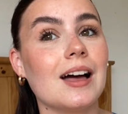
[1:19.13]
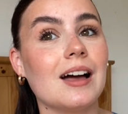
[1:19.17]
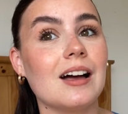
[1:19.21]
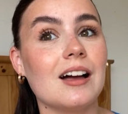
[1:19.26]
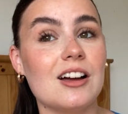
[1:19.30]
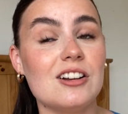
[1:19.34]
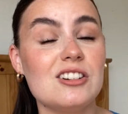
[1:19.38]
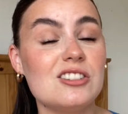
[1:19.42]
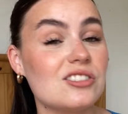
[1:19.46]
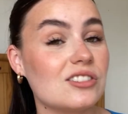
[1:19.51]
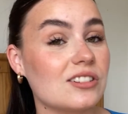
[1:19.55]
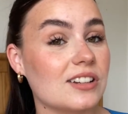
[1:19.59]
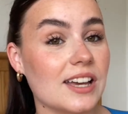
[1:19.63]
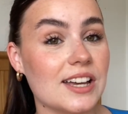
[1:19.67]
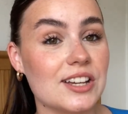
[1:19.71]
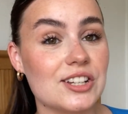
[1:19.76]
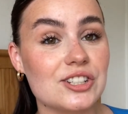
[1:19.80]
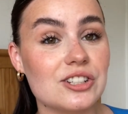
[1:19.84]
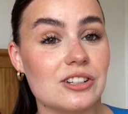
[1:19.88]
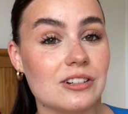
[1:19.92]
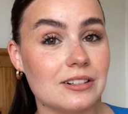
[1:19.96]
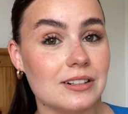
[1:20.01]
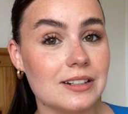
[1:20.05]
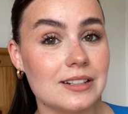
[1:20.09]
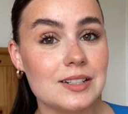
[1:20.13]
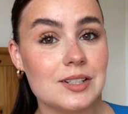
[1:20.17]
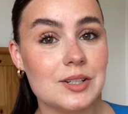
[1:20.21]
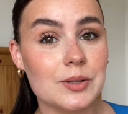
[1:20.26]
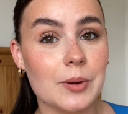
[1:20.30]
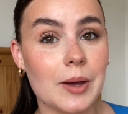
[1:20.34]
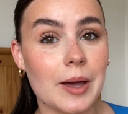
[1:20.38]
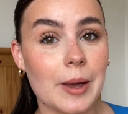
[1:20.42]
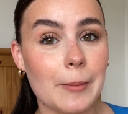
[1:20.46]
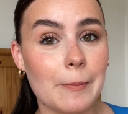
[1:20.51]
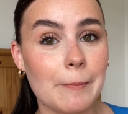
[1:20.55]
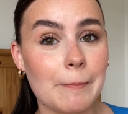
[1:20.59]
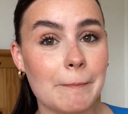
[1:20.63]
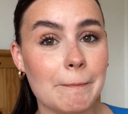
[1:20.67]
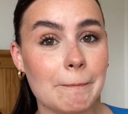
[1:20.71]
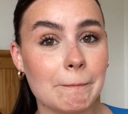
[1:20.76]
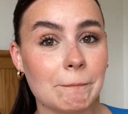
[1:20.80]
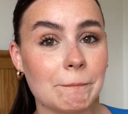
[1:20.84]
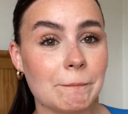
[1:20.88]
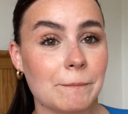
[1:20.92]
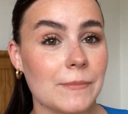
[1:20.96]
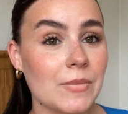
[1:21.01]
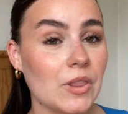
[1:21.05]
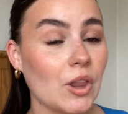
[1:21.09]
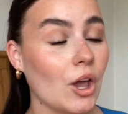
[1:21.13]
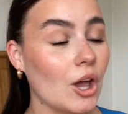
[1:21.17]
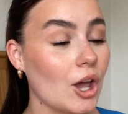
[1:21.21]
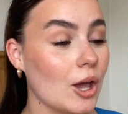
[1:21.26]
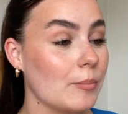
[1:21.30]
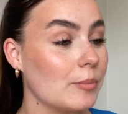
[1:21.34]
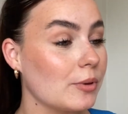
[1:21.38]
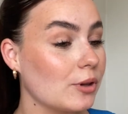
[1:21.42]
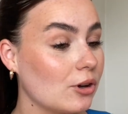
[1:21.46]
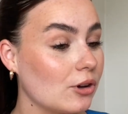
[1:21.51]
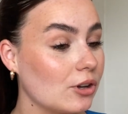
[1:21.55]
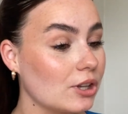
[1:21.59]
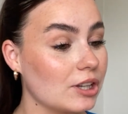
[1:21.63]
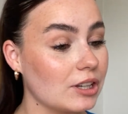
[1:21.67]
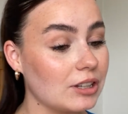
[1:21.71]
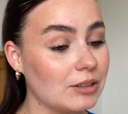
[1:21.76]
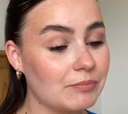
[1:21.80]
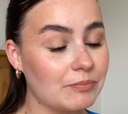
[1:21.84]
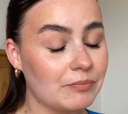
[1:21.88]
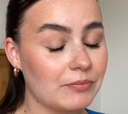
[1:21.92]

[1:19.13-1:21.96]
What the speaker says: I'm just gonna get straight into it. Hope you've got your